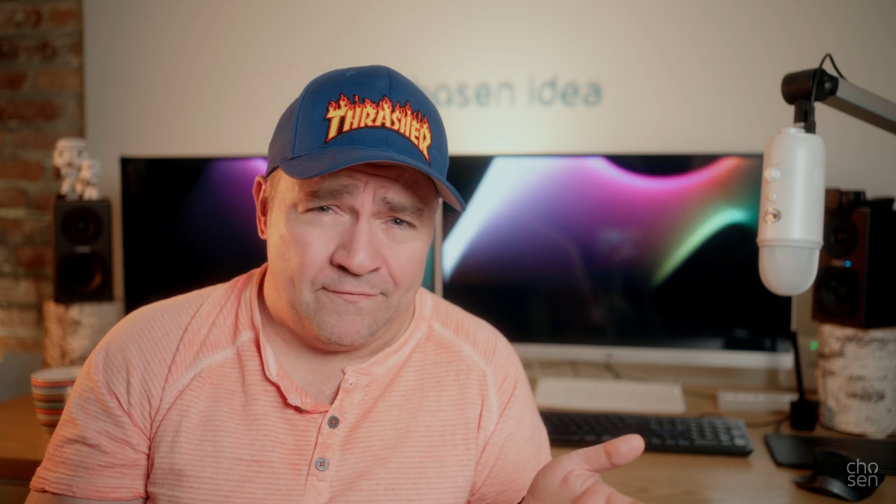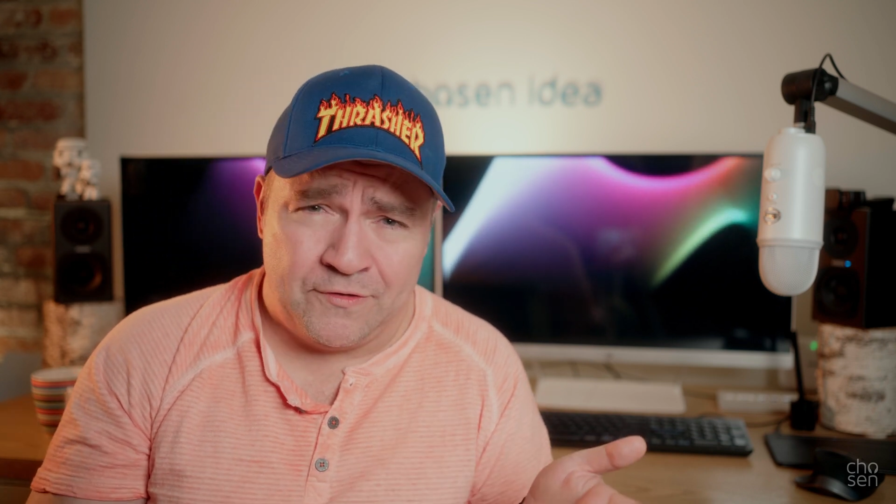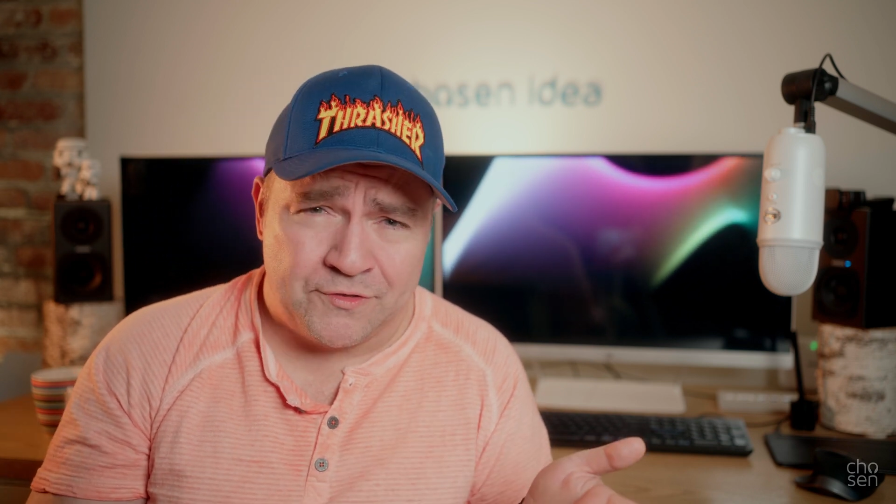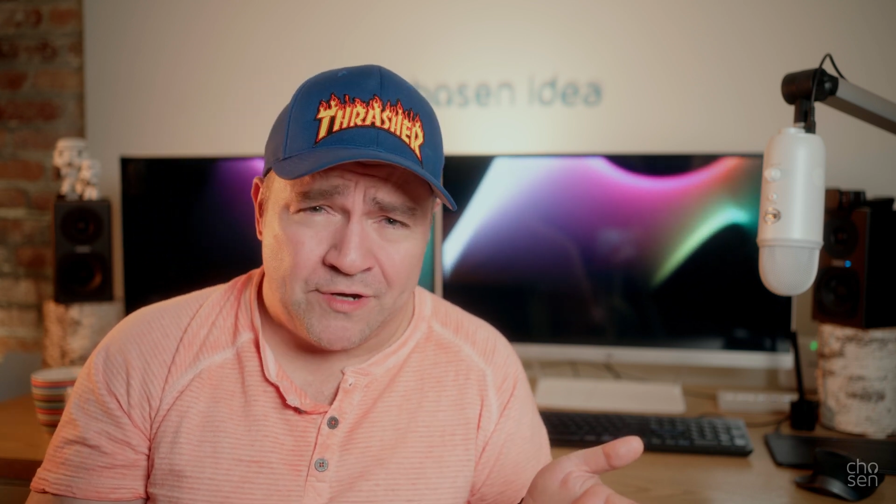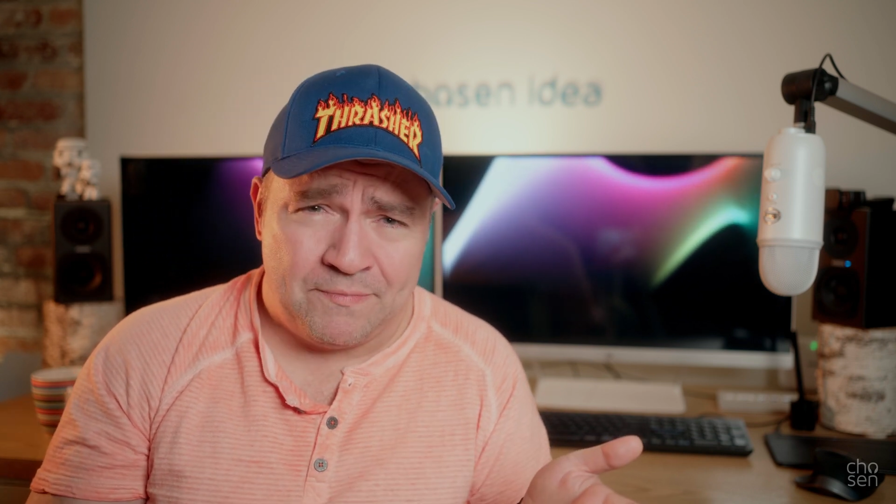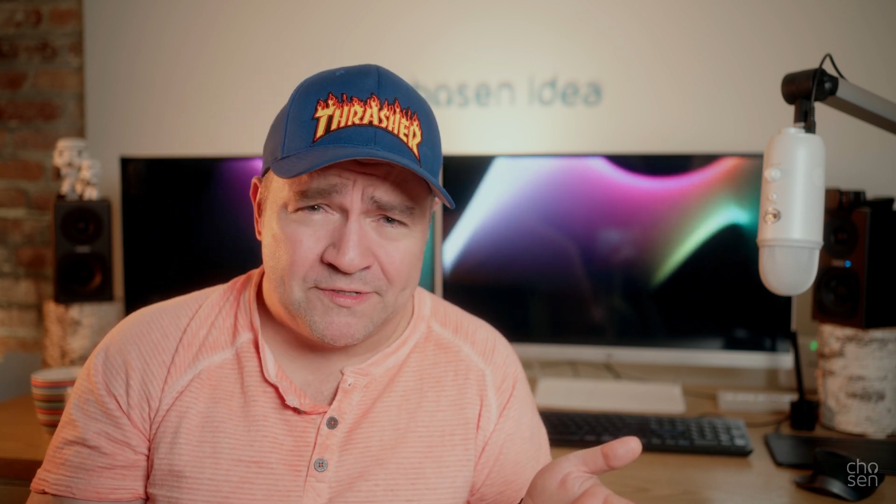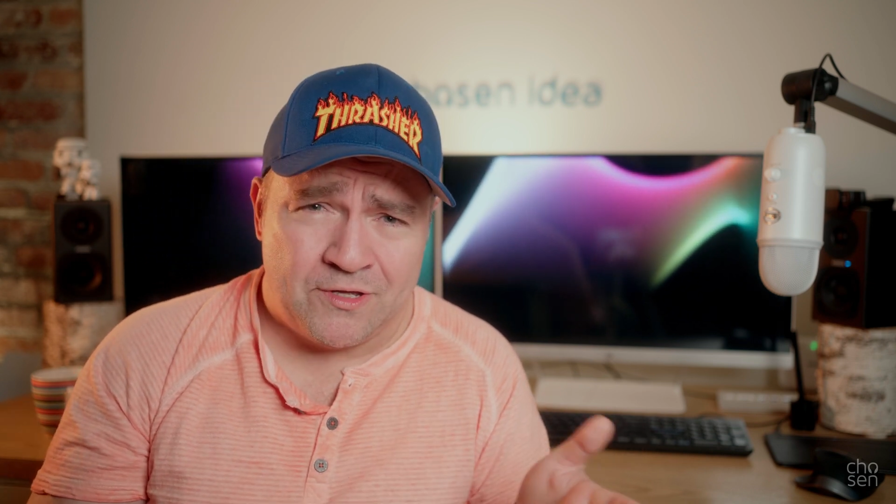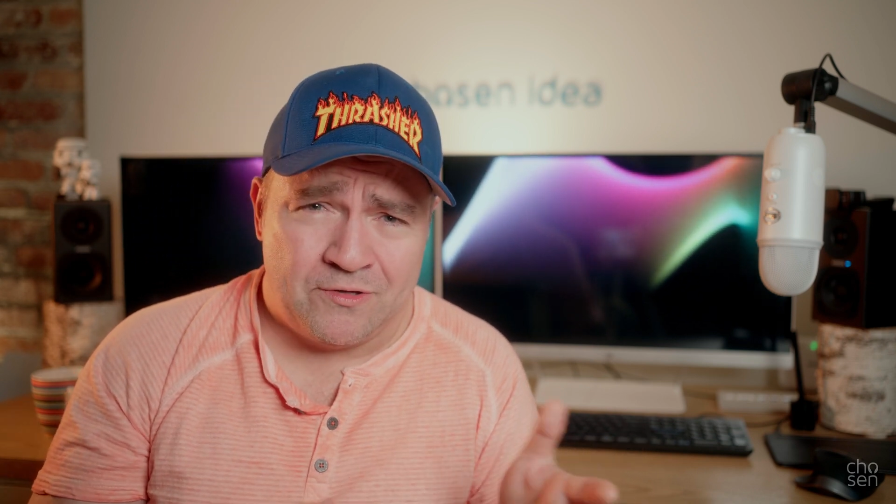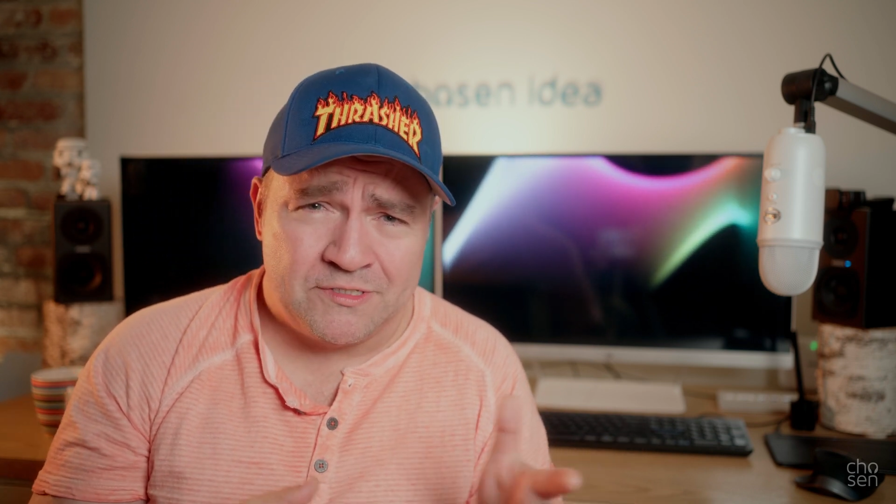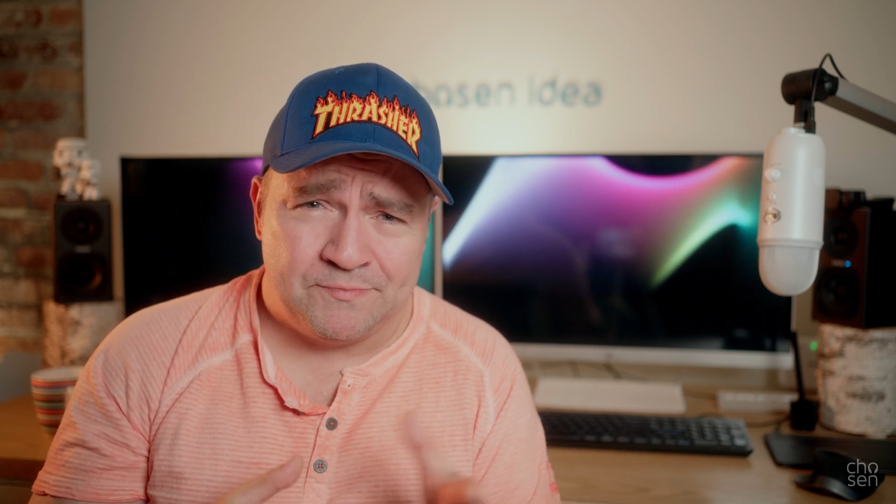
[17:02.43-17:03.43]
future
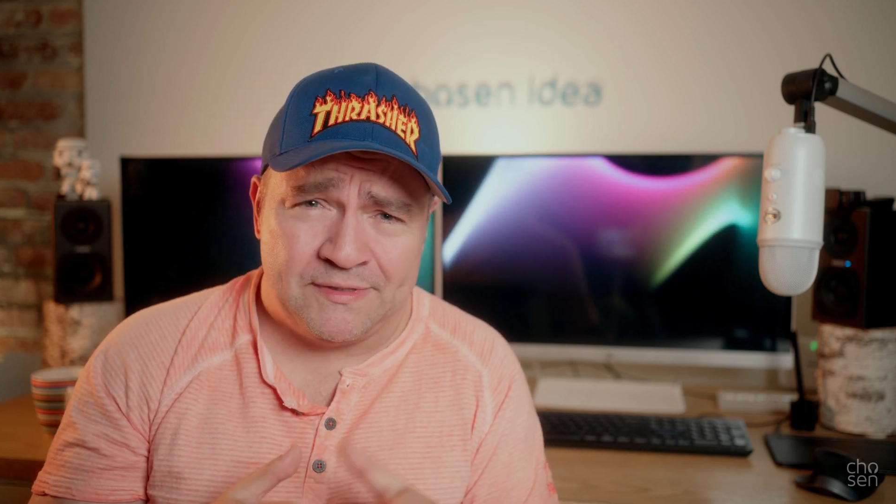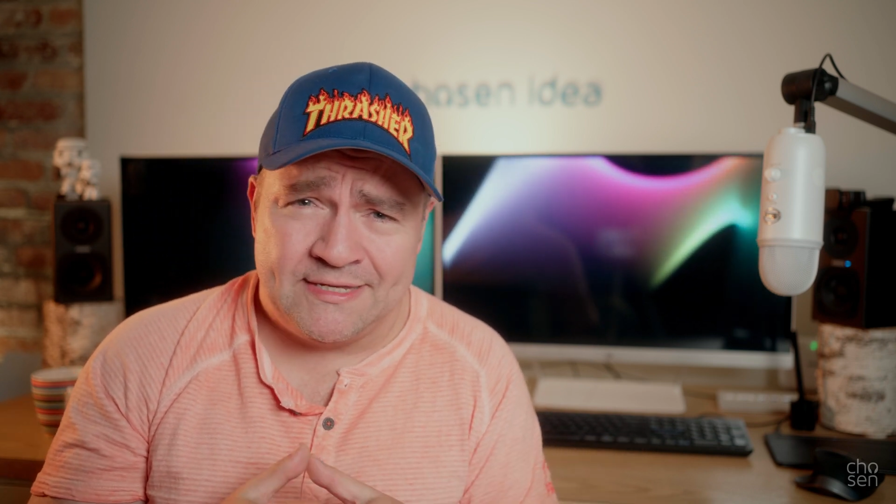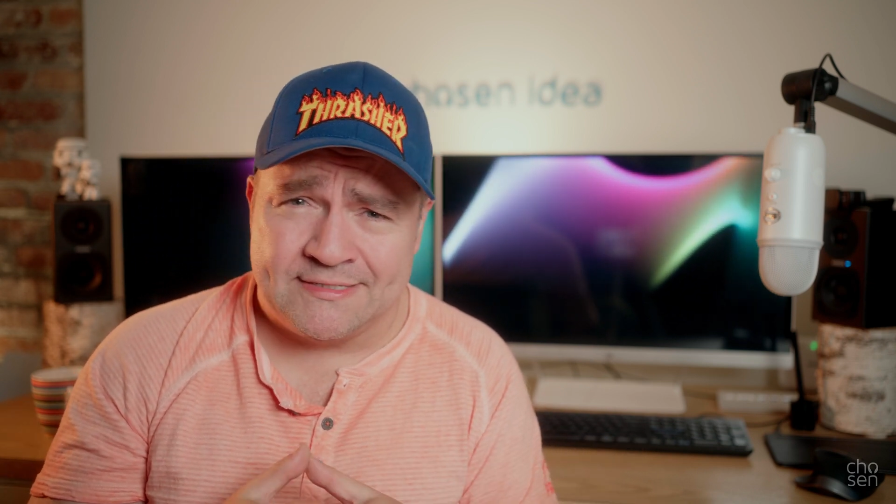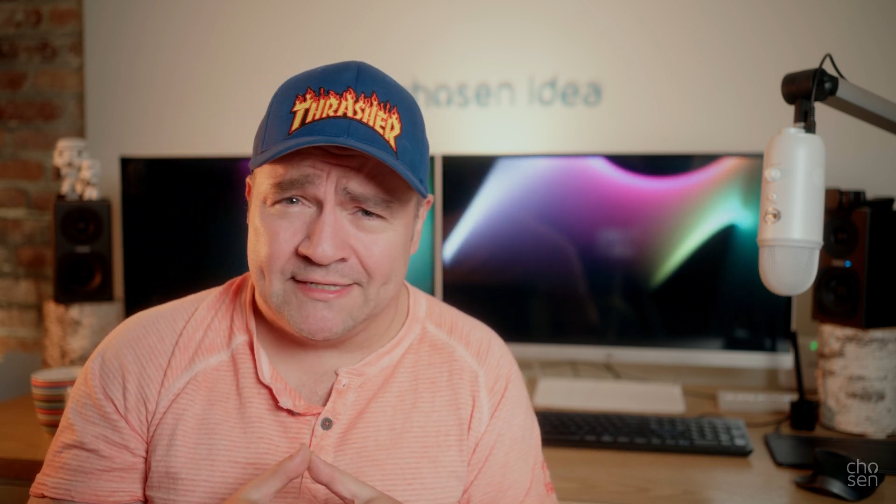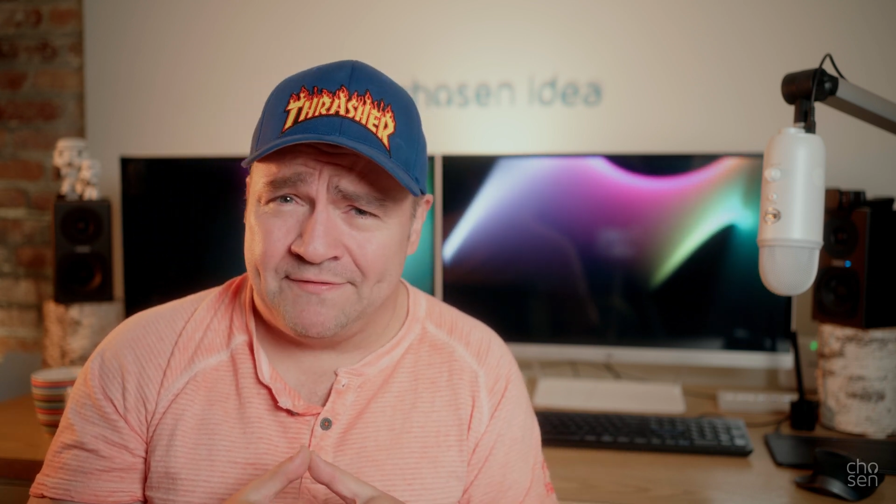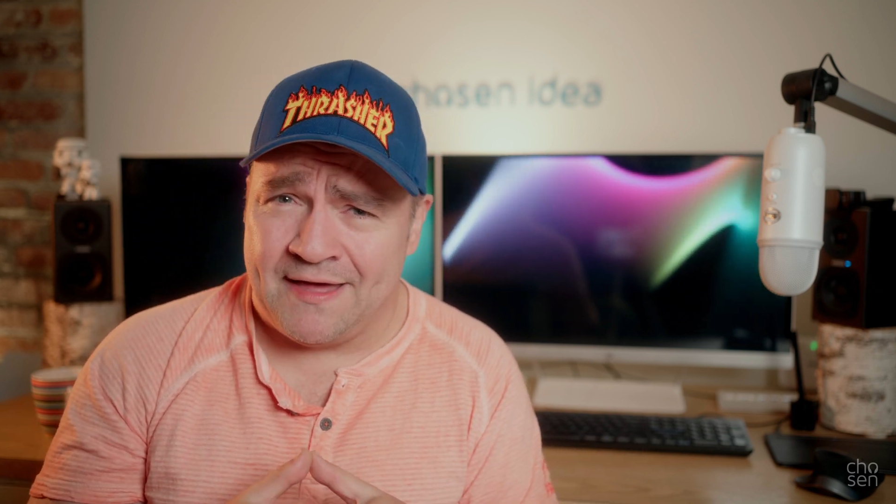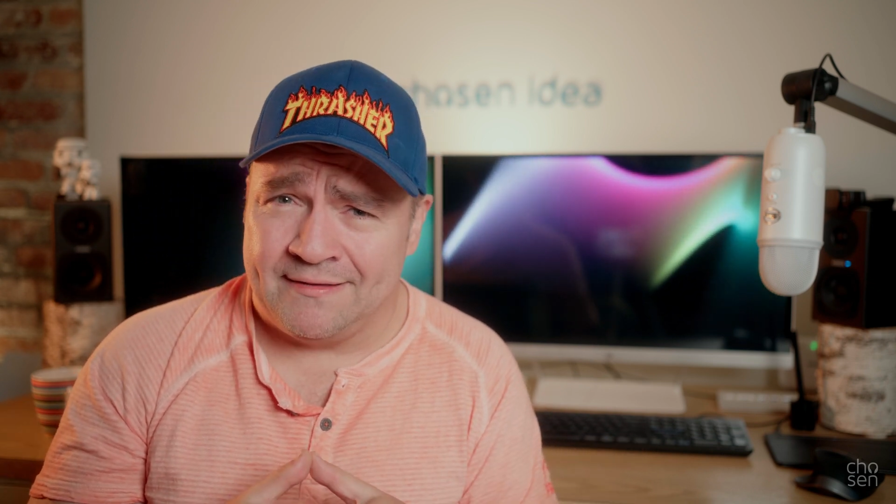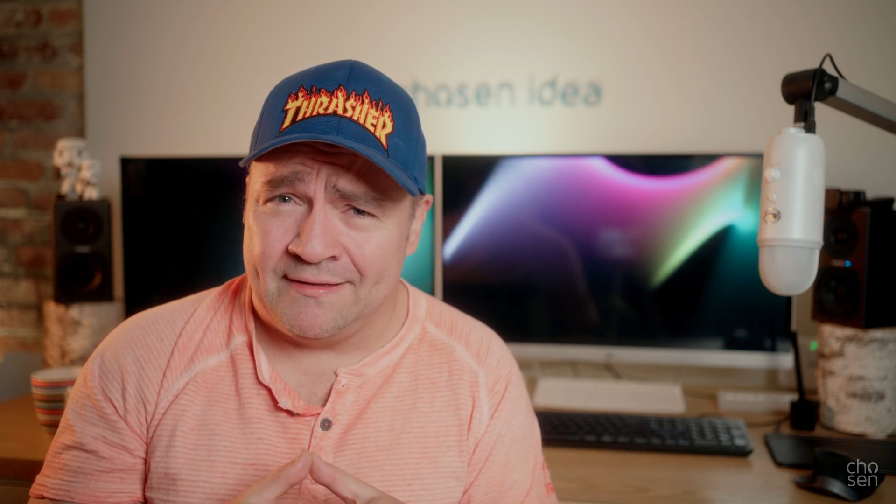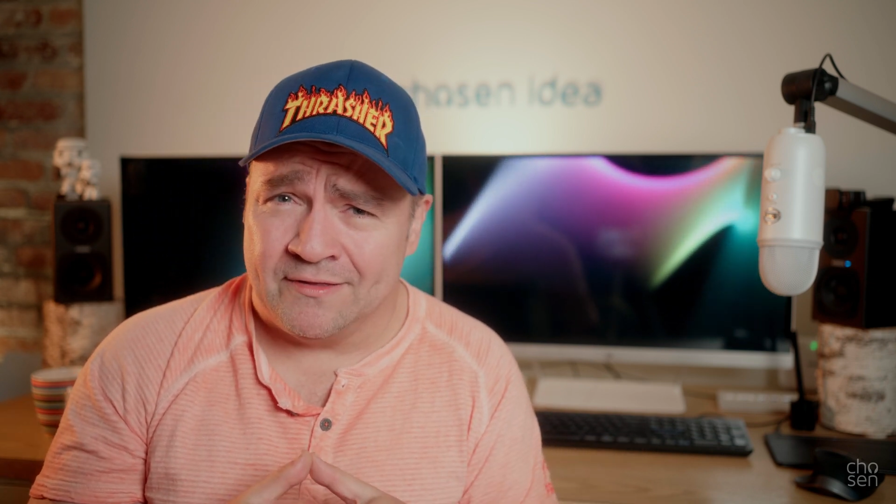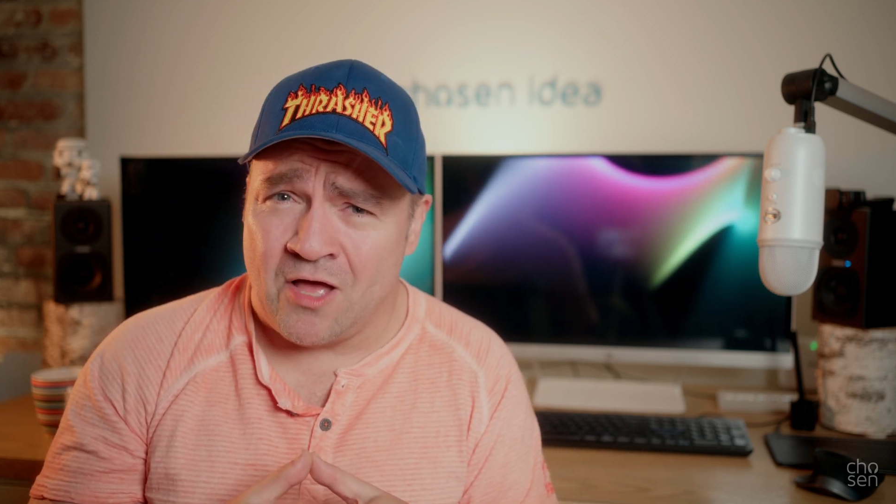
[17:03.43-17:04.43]
episodes, please leave
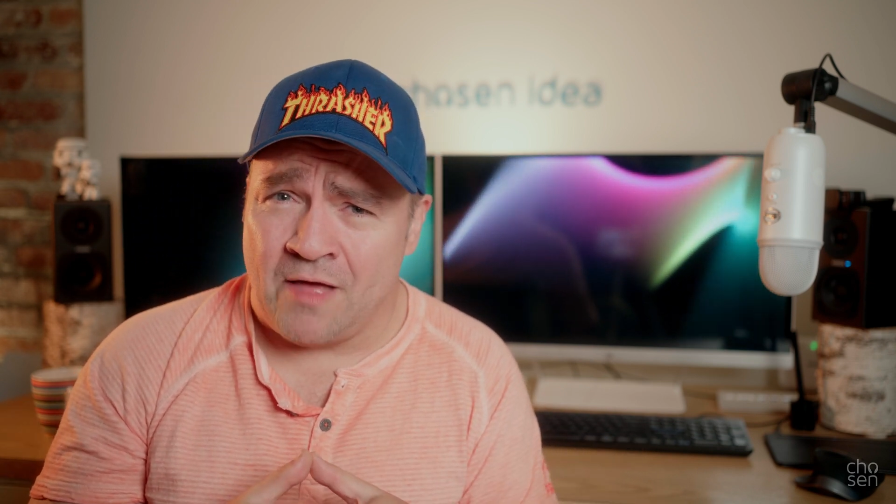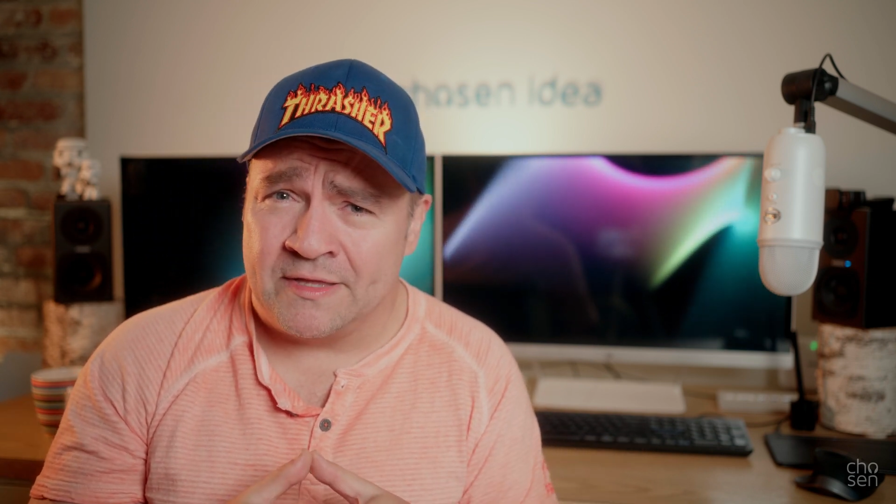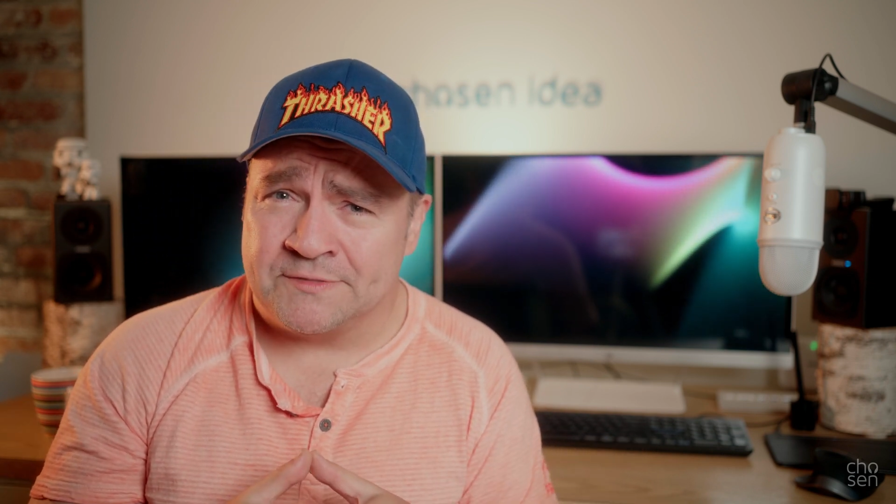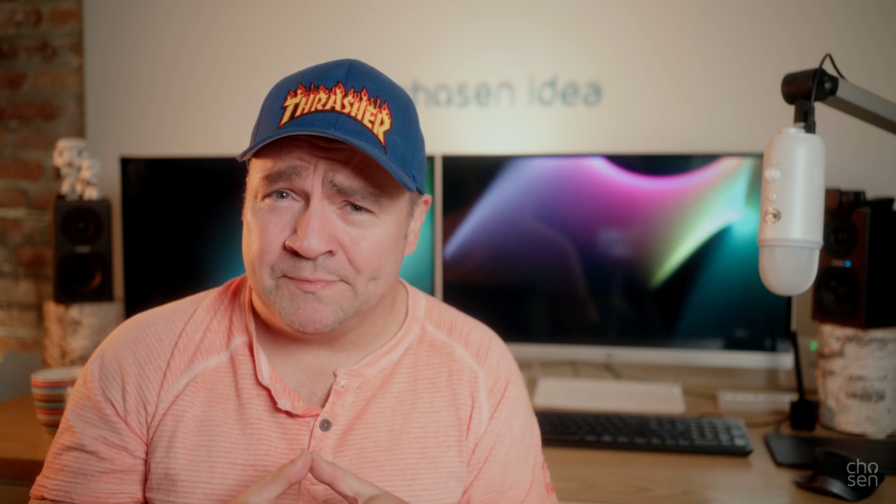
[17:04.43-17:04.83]
that in the comments